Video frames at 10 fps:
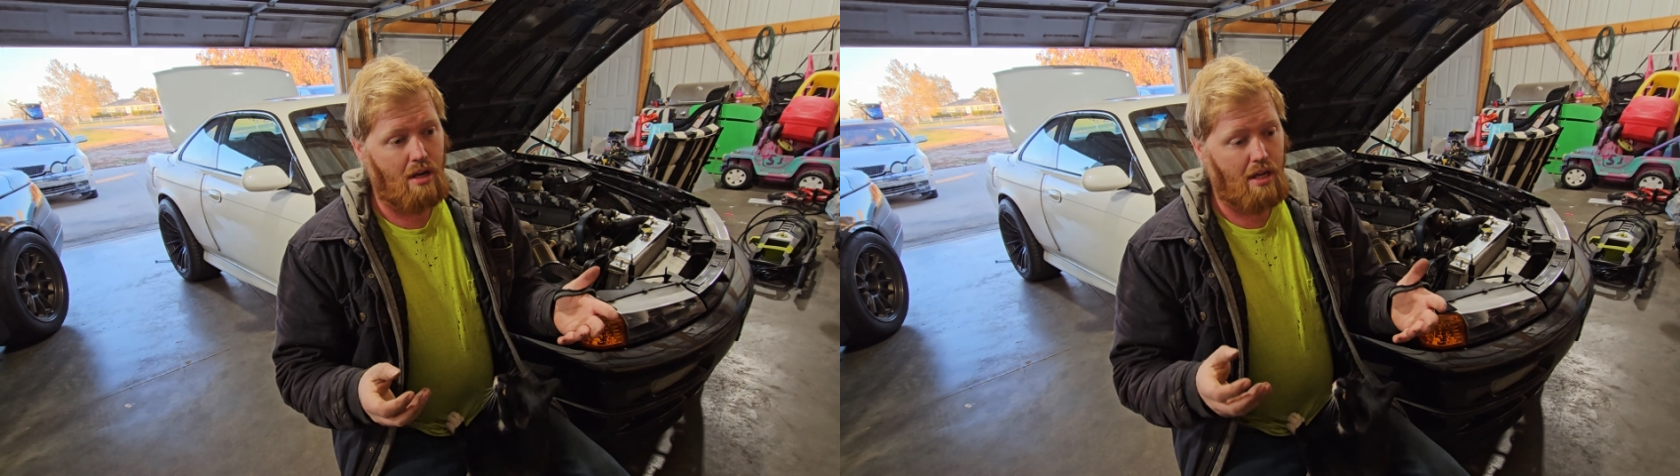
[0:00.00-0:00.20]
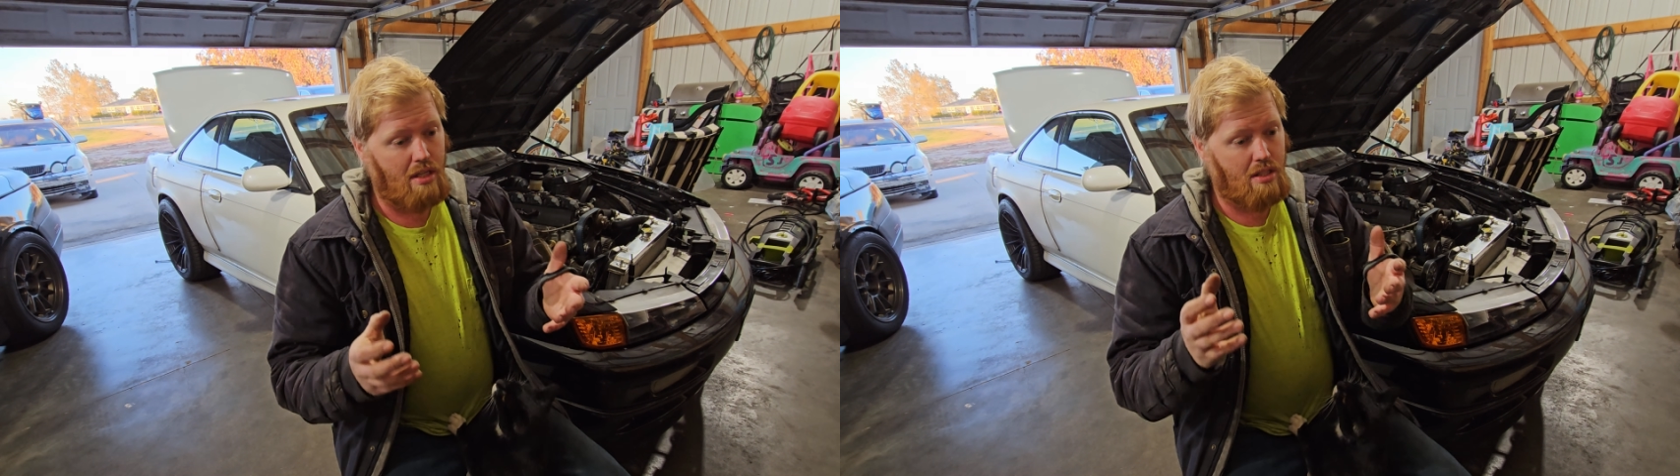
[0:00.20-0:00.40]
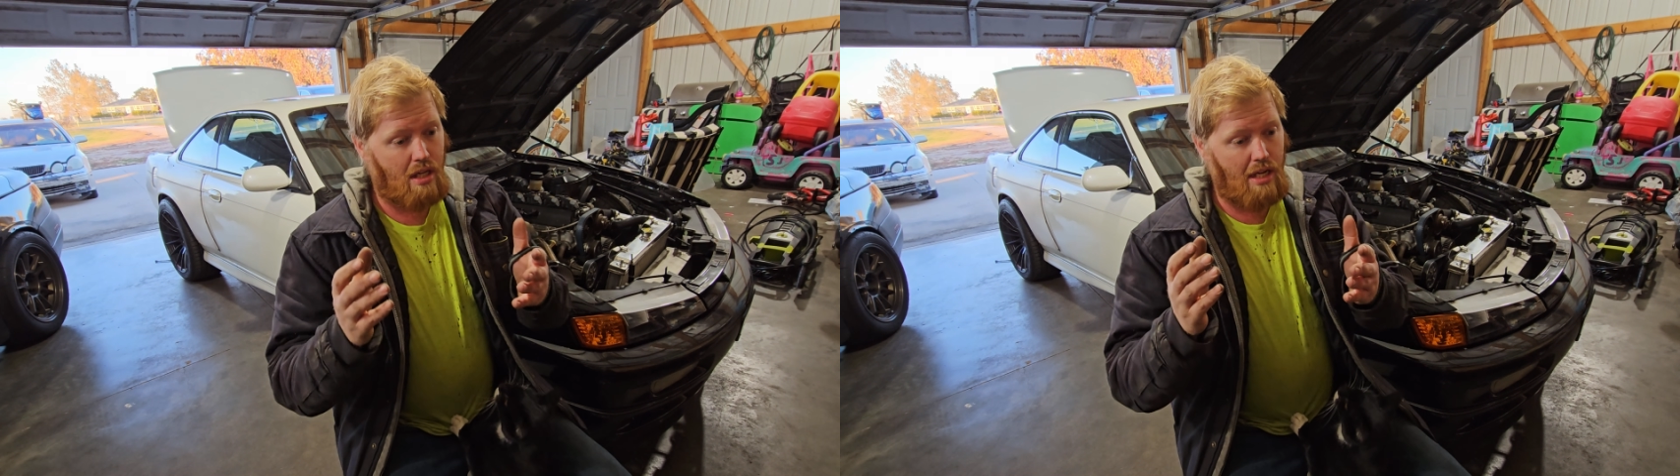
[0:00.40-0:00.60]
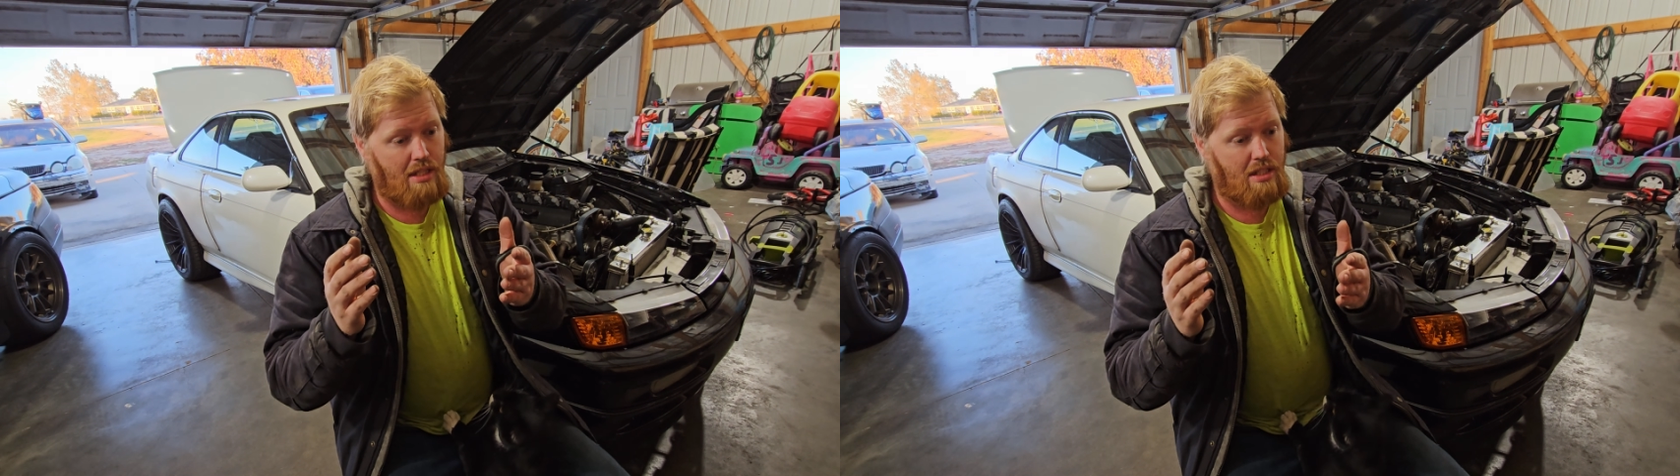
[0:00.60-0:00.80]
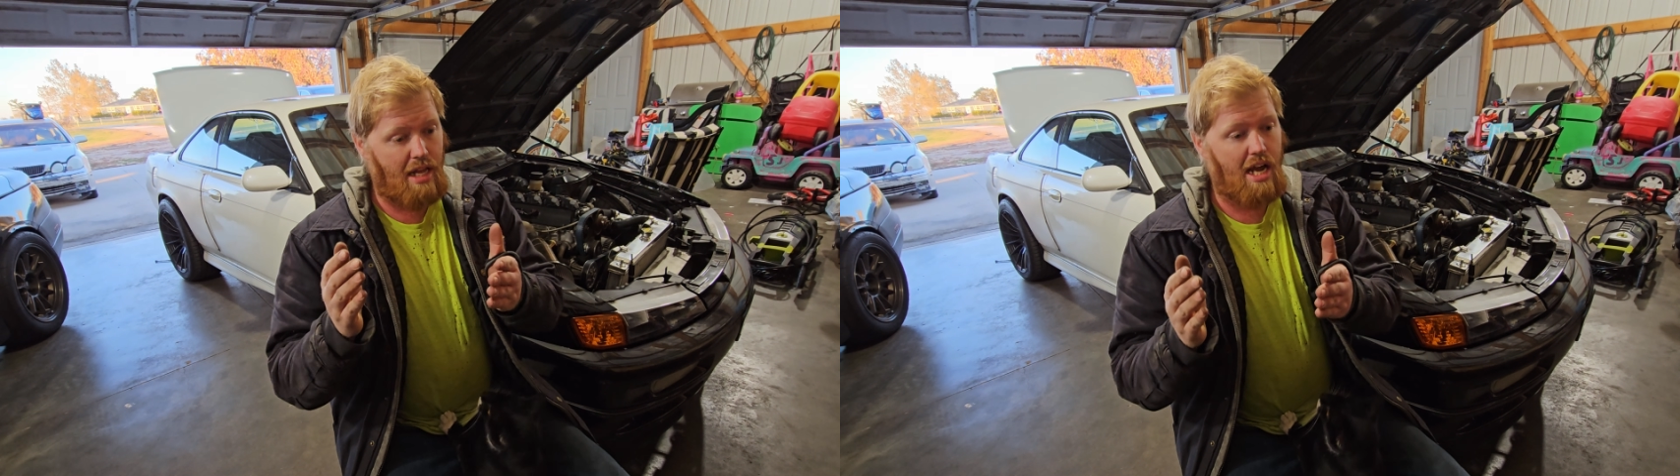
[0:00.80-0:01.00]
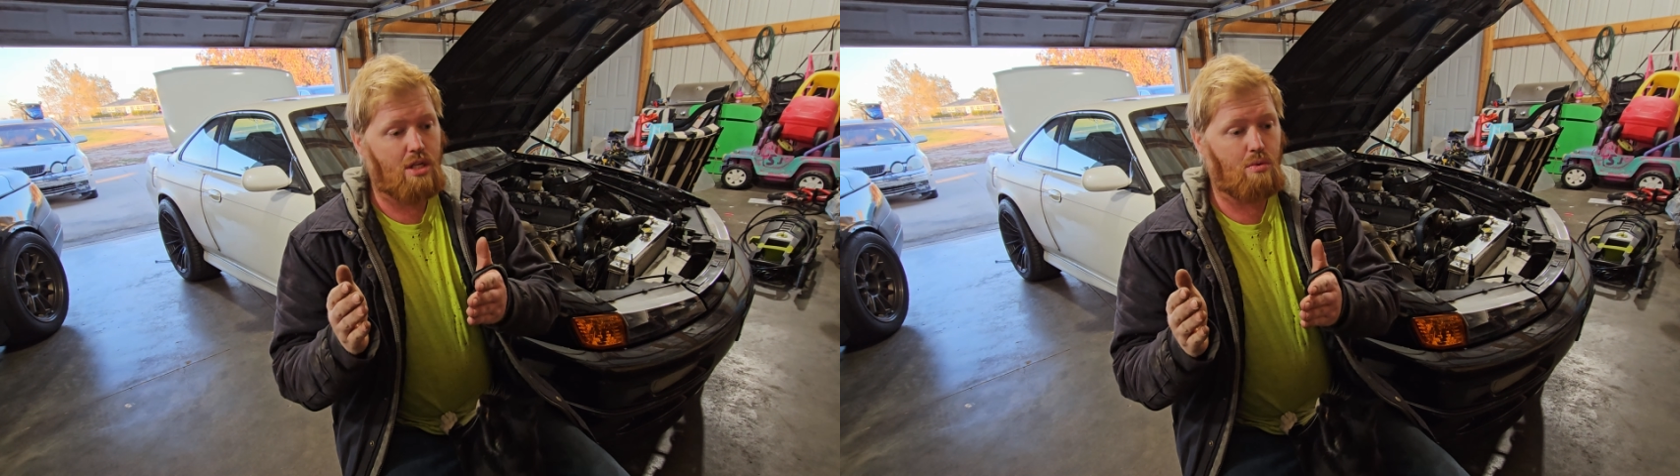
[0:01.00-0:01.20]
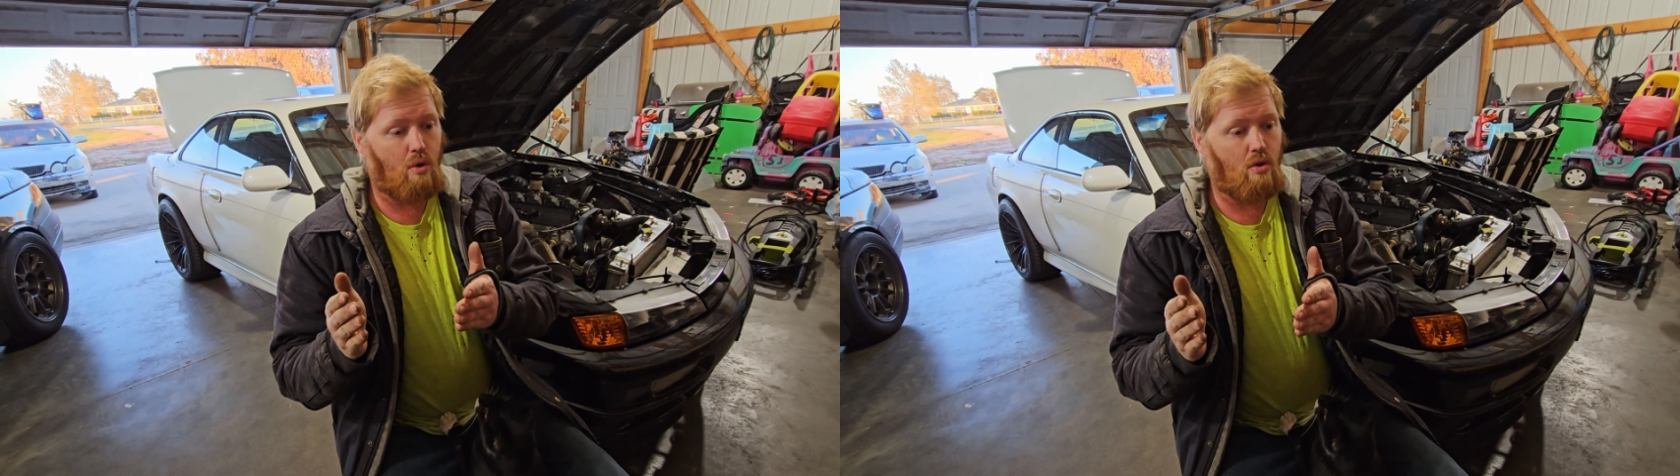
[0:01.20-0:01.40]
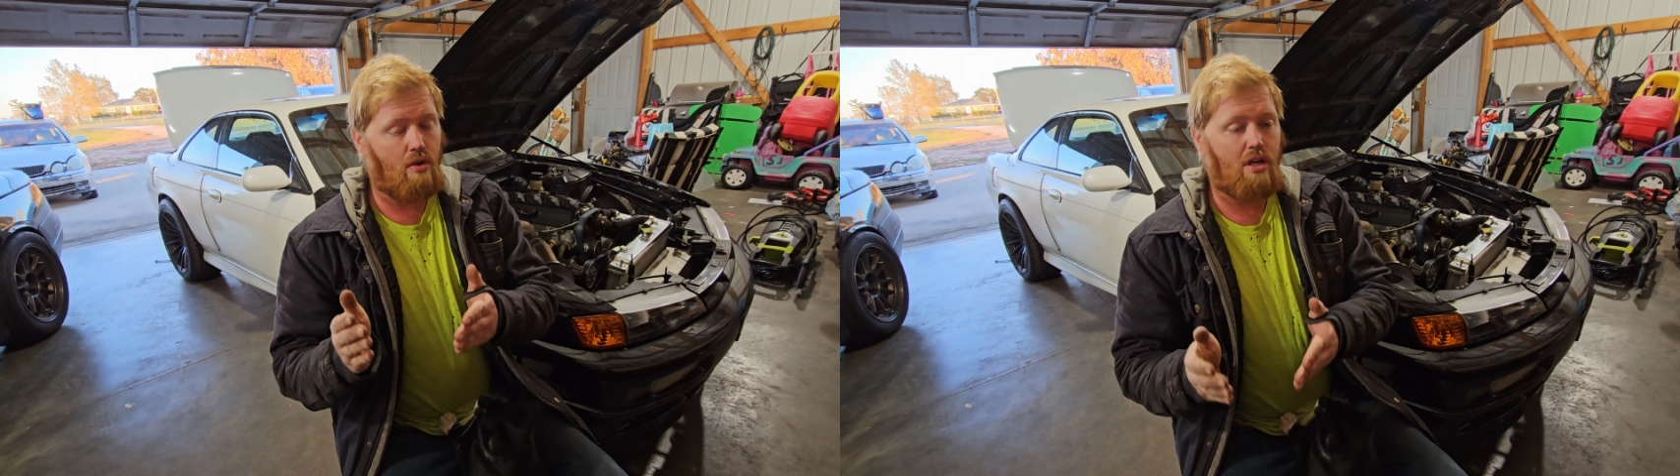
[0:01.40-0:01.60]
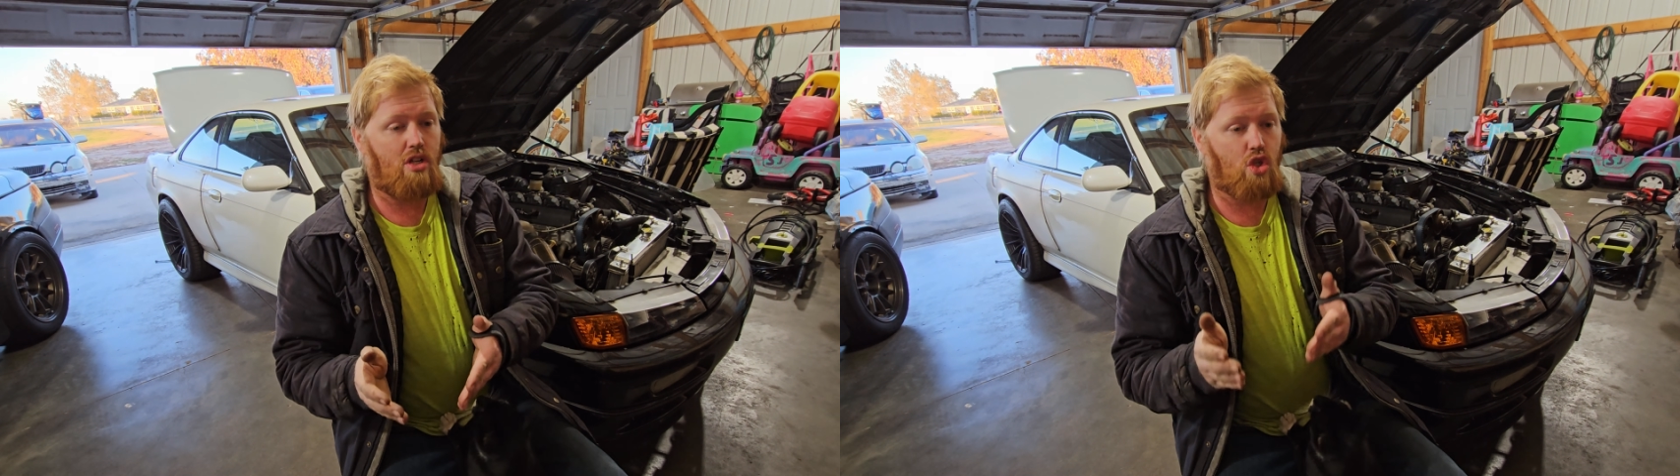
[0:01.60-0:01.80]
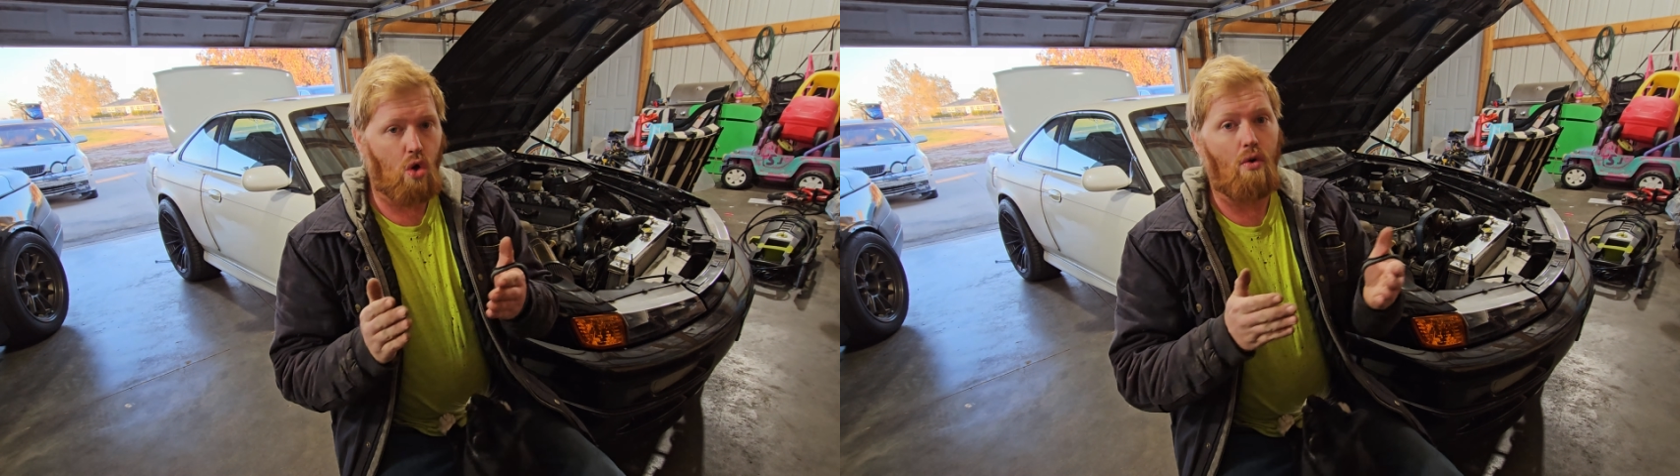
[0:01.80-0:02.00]
is the actual
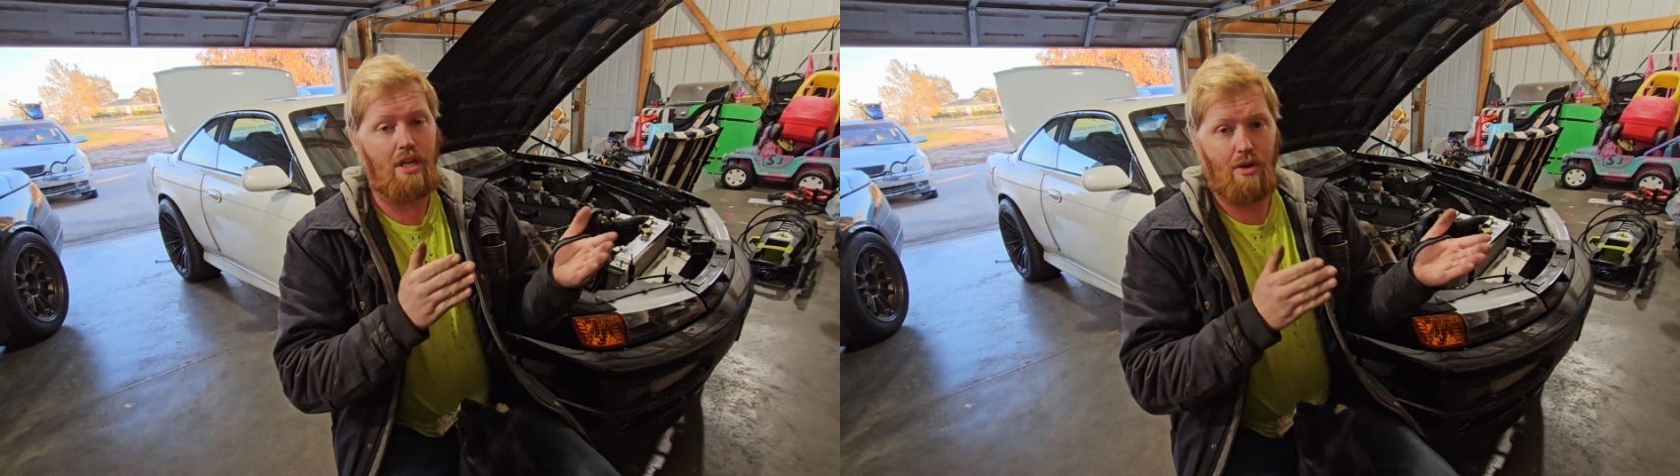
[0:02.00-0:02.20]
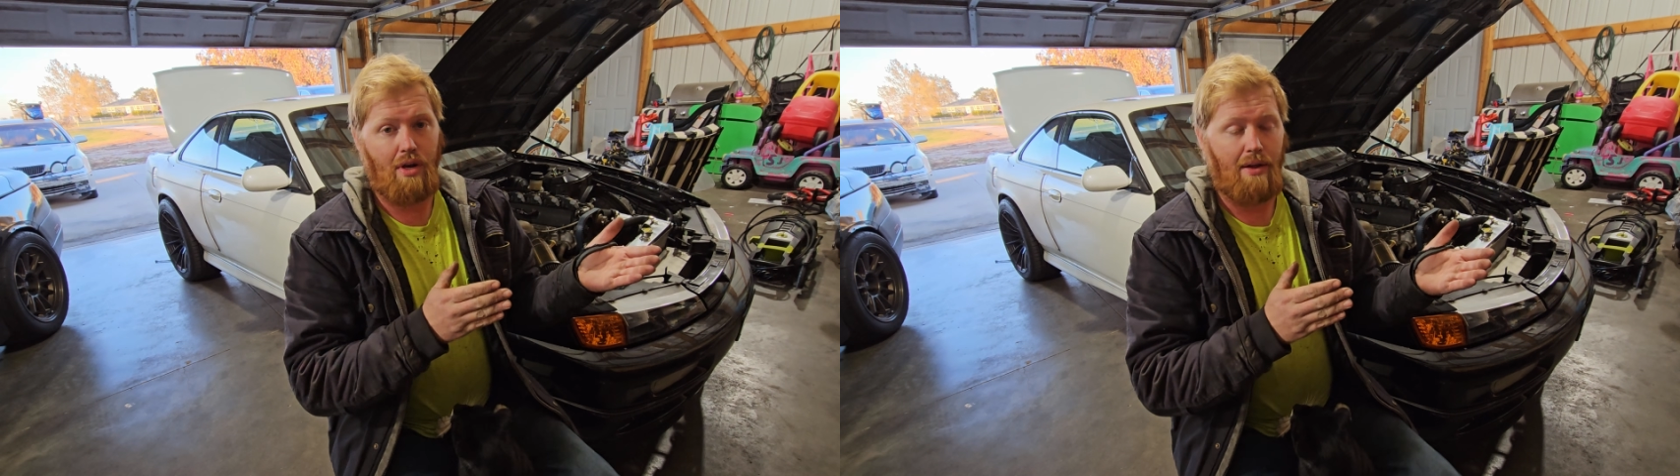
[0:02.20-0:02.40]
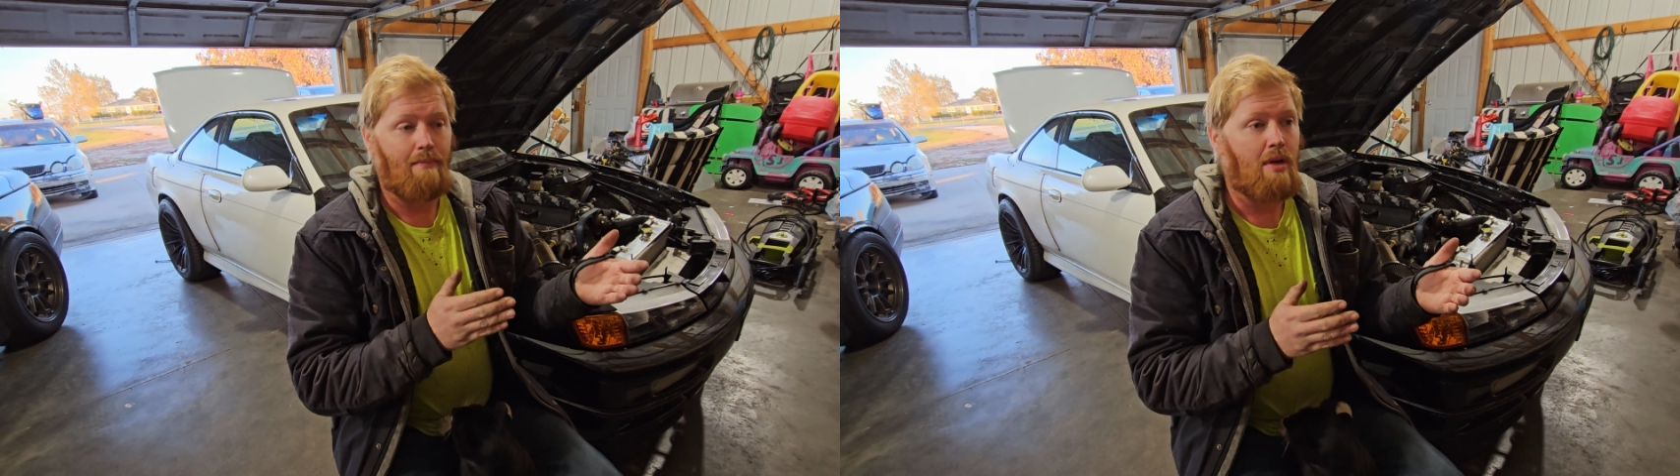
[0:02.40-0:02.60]
control unit.